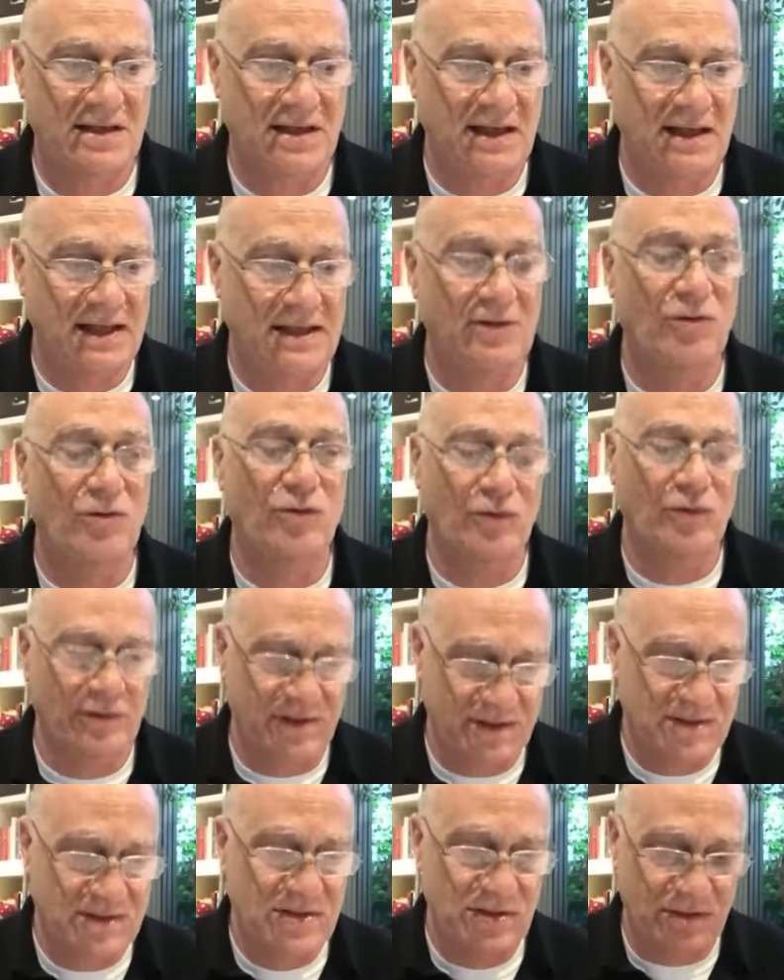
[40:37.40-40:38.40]
in
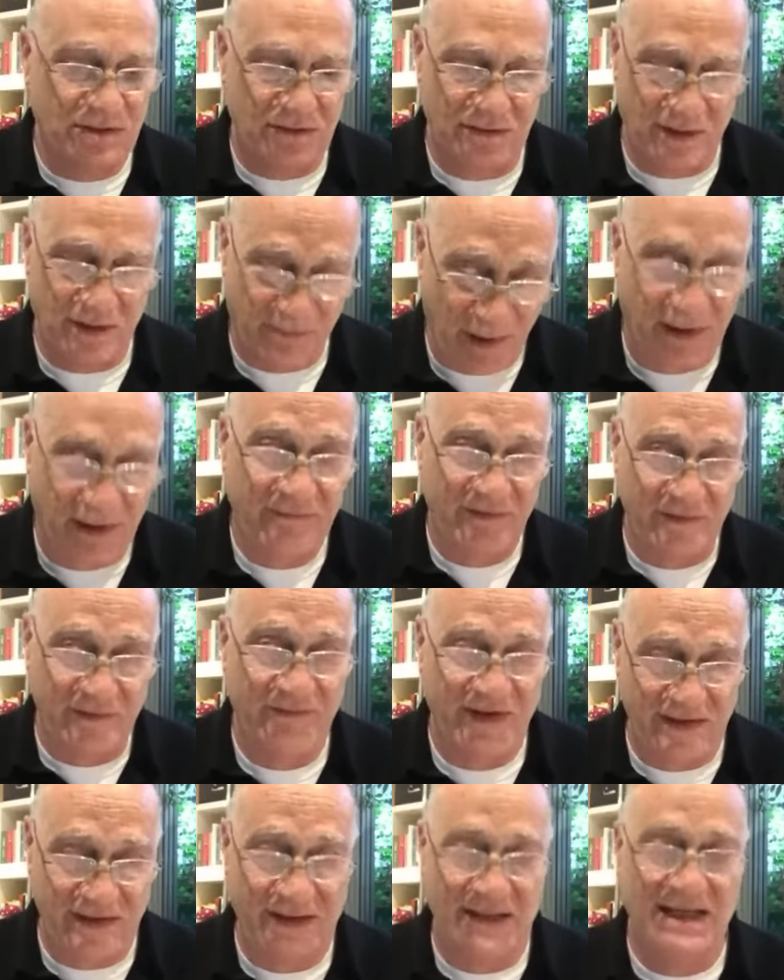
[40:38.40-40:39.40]
order to, apart from the
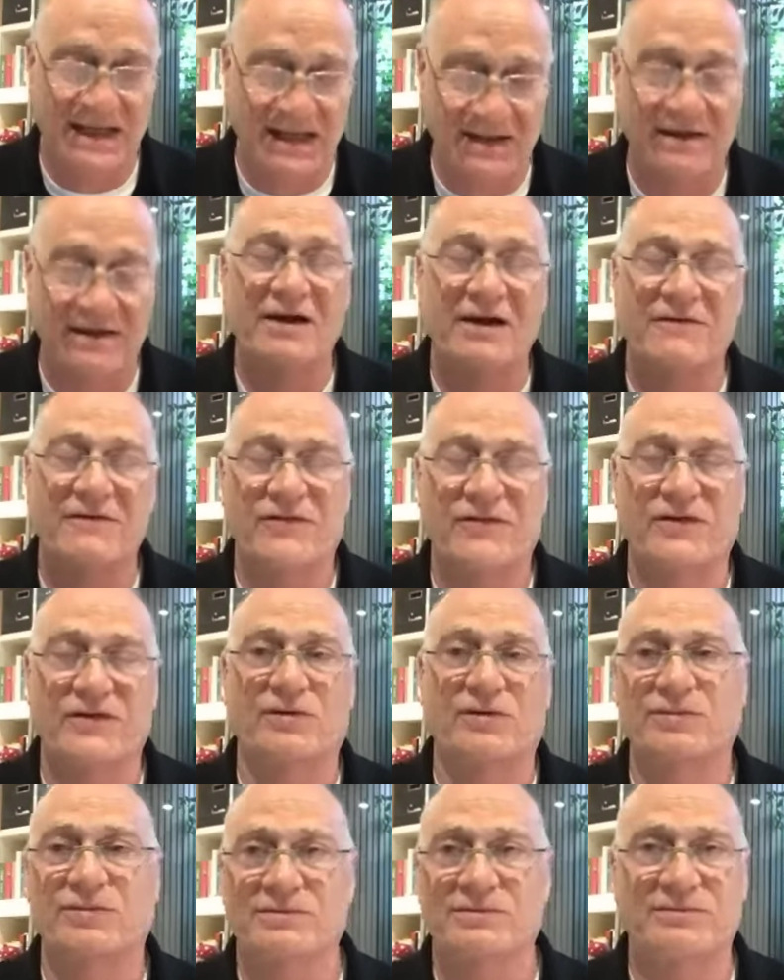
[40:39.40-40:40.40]
fact that he had
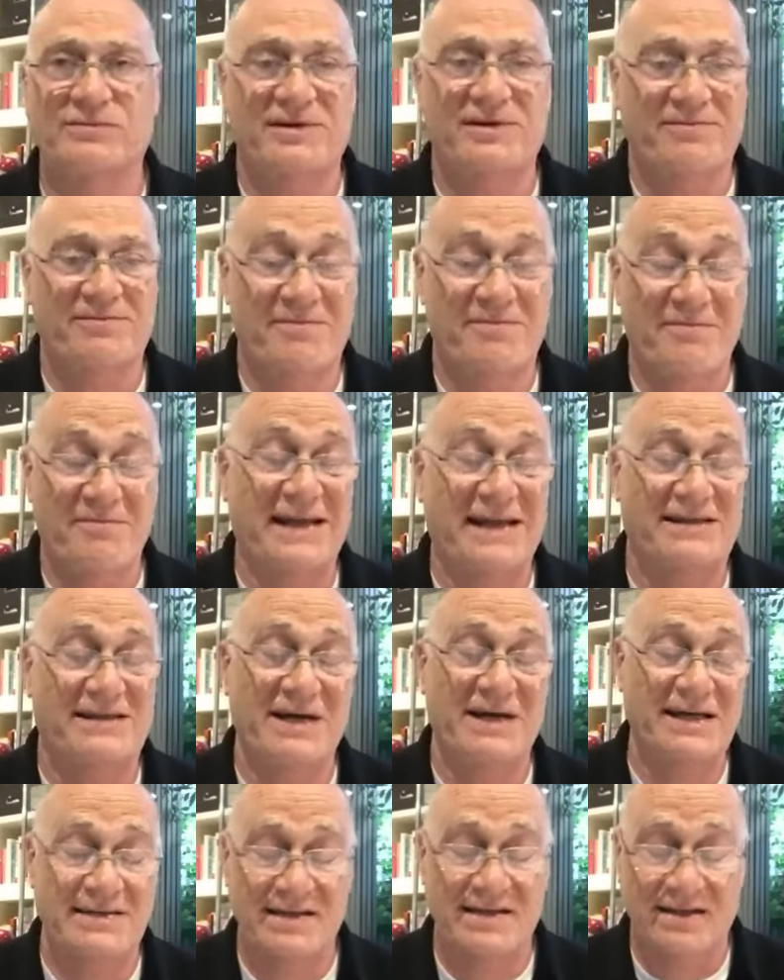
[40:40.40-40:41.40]
phenomenal
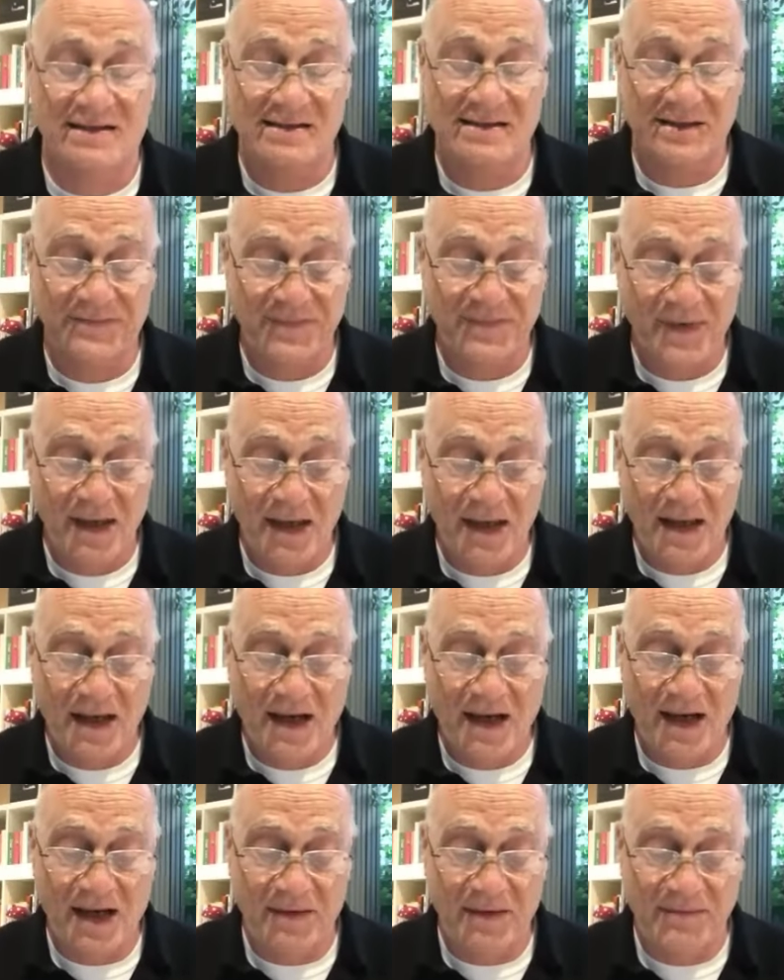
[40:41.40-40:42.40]
mathematics,
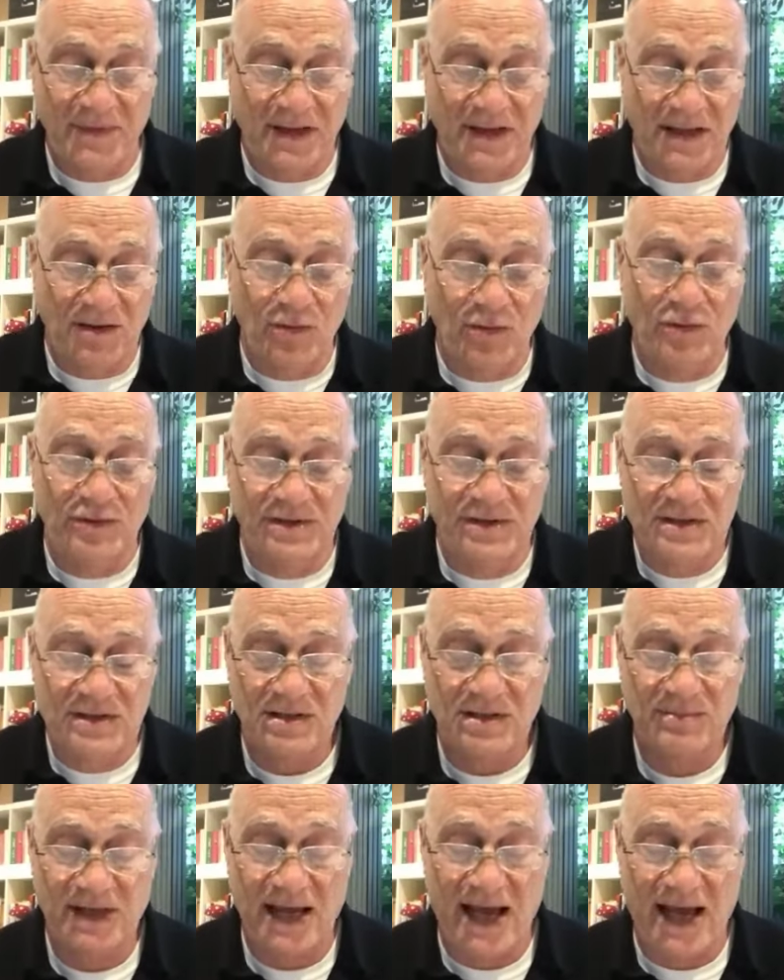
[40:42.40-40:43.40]
in order
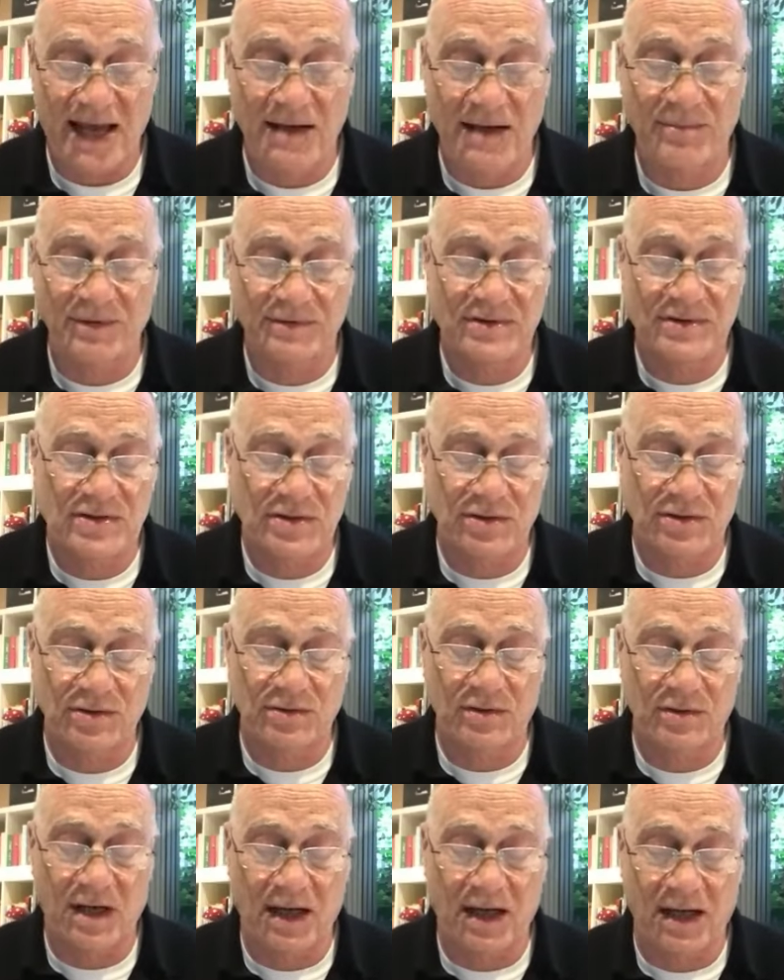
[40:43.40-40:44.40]
to be able
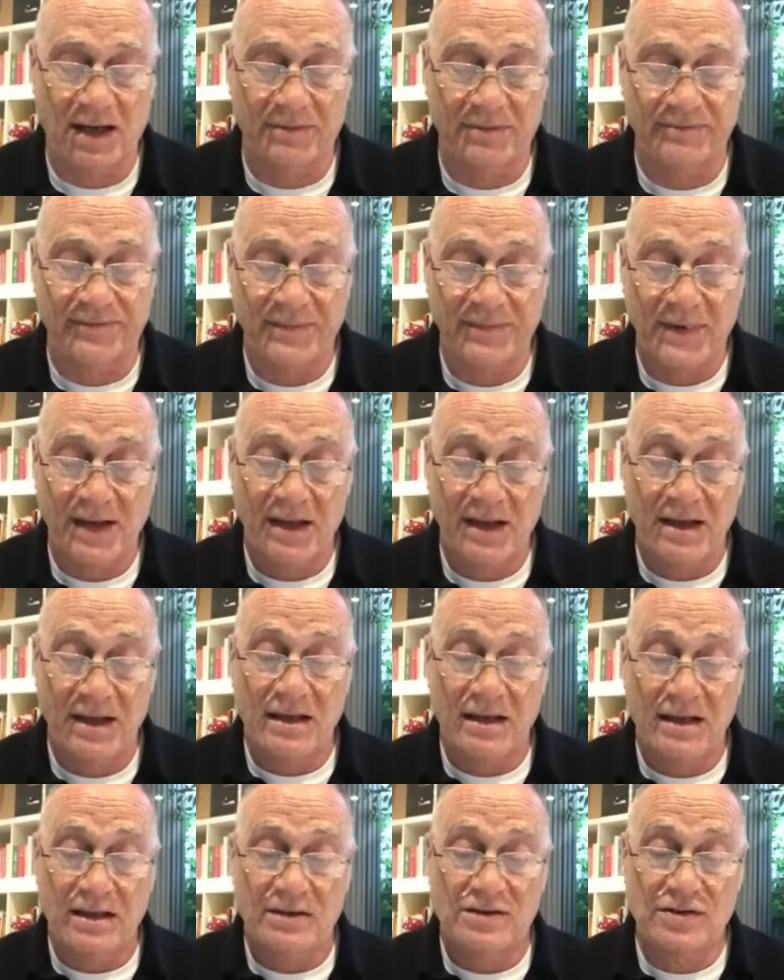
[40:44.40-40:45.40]
to
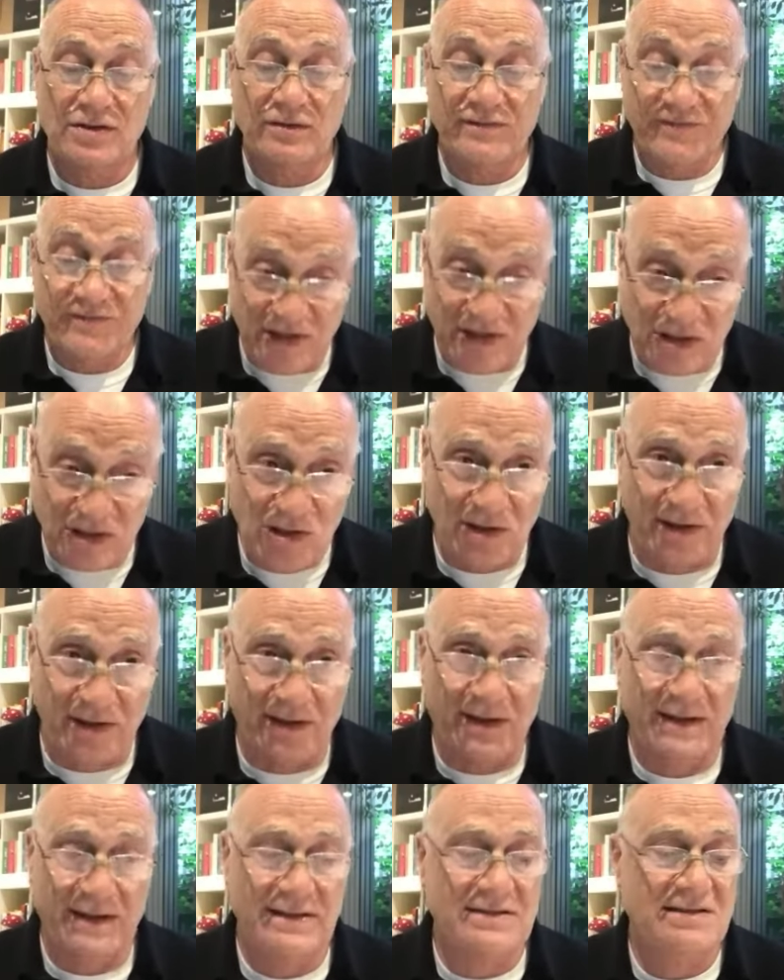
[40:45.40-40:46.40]

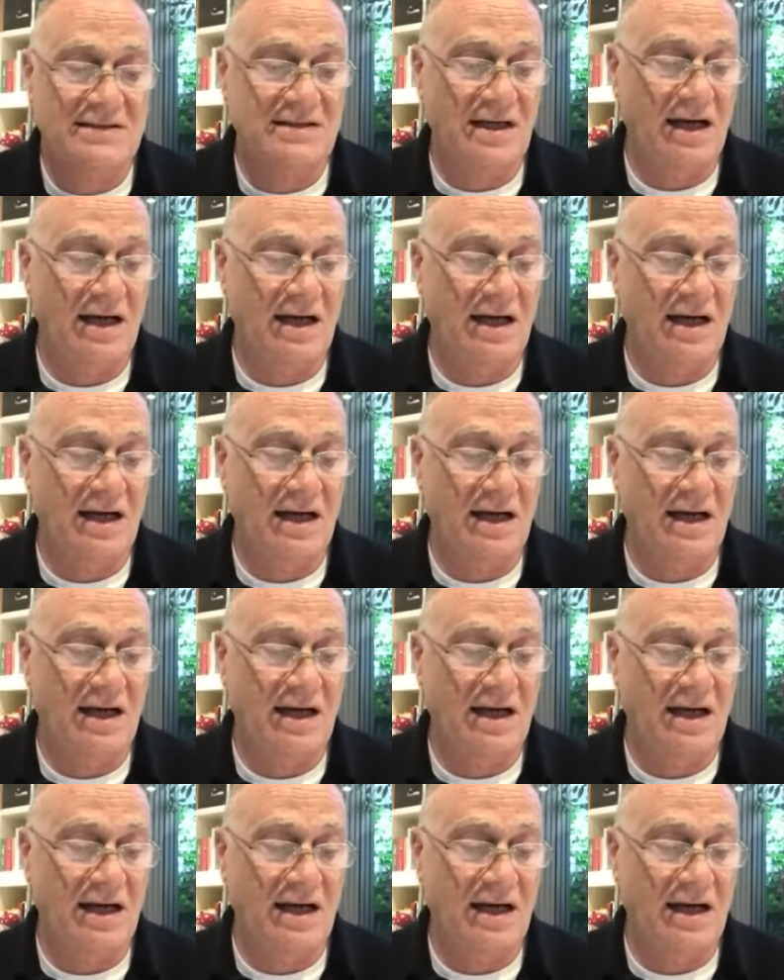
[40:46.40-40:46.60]
visualize